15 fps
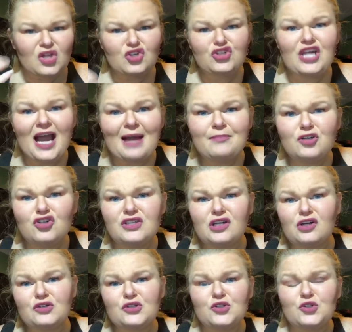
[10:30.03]
chapters in
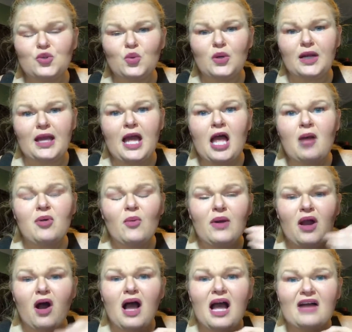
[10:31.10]
our story, but
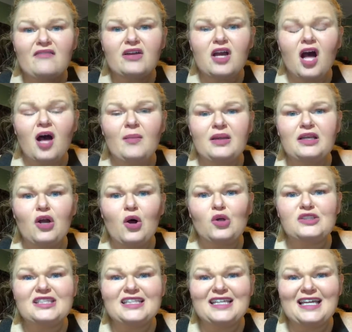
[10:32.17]
we all have a common
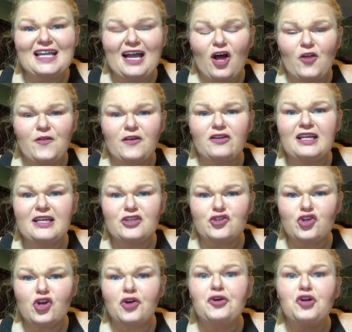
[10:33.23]
goal to get healthier and to get
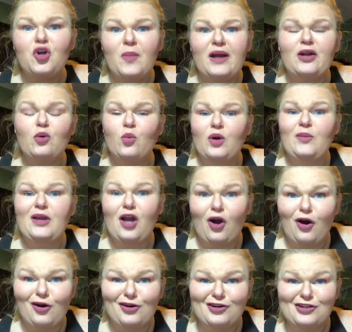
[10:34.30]
stronger no matter where we
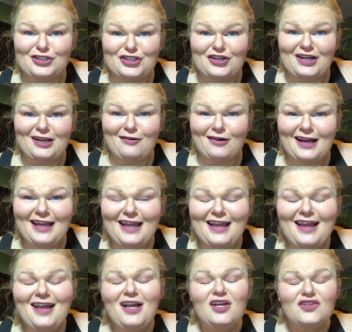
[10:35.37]
are on our journey,
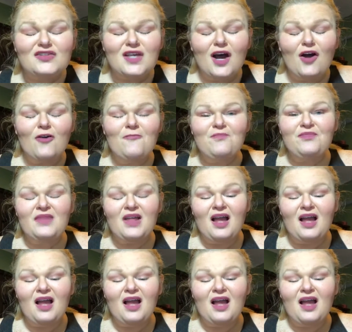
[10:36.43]
right? So